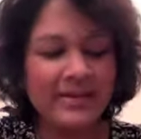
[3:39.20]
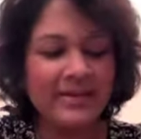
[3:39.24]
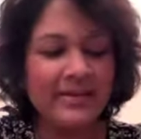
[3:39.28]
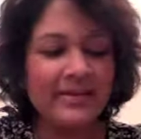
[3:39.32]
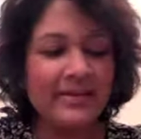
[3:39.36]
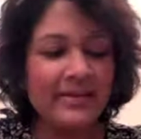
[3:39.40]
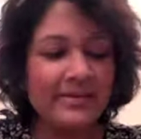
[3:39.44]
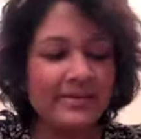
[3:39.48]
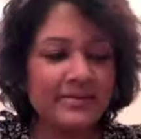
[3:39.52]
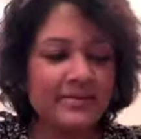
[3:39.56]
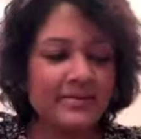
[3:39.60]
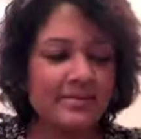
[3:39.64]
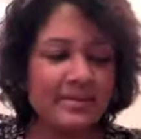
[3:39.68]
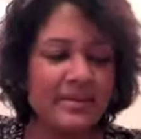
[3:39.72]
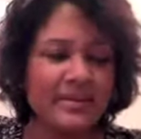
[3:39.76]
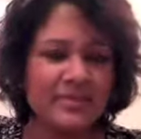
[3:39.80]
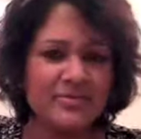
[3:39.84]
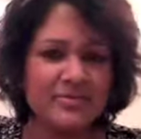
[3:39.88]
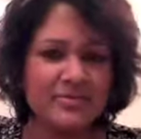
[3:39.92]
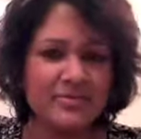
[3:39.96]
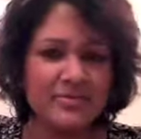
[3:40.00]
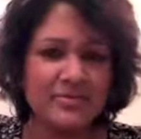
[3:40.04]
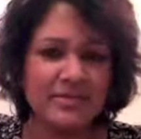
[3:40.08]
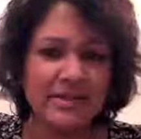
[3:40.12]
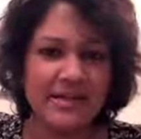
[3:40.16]
think
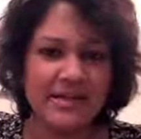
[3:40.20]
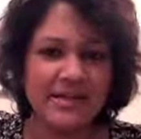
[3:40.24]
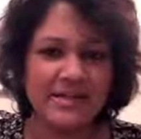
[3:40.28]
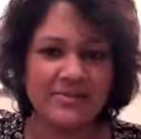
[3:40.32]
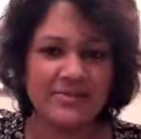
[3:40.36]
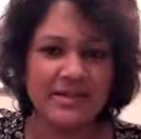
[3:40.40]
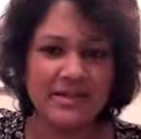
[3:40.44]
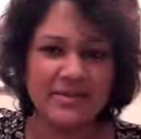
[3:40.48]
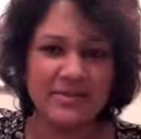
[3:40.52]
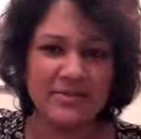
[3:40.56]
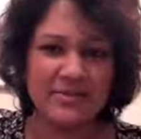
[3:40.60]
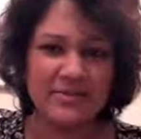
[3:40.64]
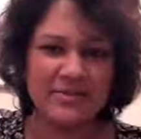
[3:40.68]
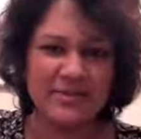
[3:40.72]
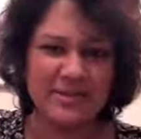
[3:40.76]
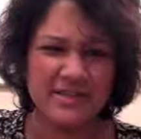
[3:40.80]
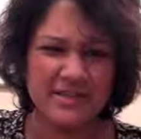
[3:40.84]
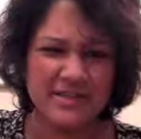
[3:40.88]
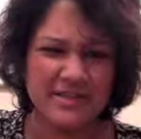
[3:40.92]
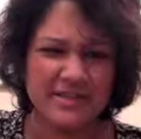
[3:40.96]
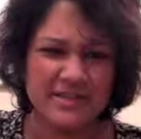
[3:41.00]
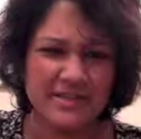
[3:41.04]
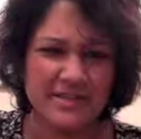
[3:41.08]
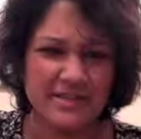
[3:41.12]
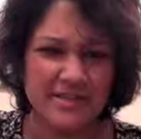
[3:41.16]
people need to make more
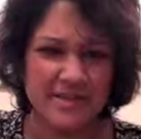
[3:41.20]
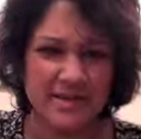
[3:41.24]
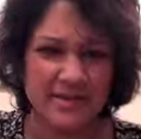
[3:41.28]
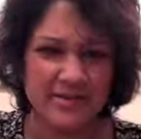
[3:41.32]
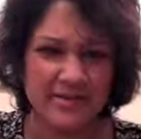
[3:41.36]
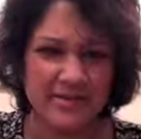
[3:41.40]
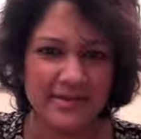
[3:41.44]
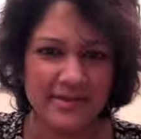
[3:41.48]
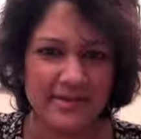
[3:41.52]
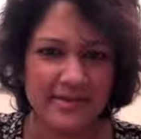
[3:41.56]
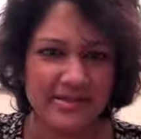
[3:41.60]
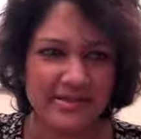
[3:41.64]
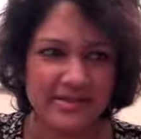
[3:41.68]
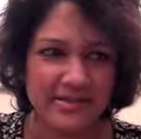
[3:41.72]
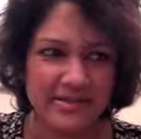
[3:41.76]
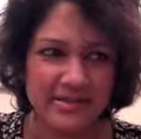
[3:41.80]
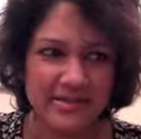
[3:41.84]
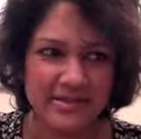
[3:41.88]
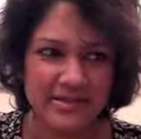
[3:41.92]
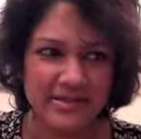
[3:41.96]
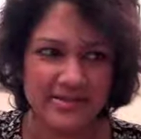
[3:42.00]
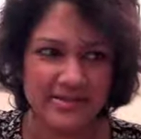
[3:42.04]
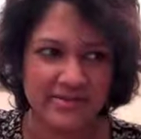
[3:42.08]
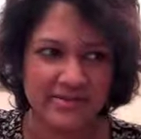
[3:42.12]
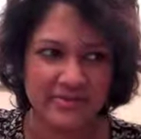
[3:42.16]
videos about this,
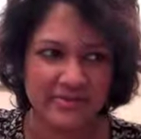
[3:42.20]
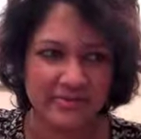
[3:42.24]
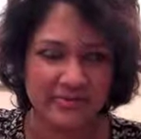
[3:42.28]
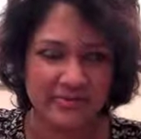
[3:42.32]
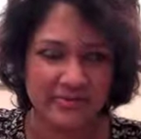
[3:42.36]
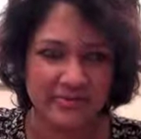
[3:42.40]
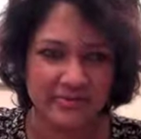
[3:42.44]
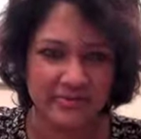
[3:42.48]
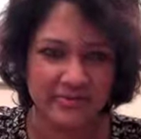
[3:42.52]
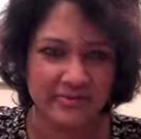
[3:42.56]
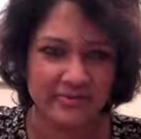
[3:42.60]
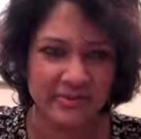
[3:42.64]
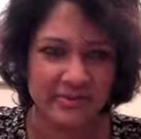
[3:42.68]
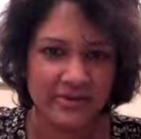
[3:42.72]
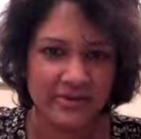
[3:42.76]
just to sort of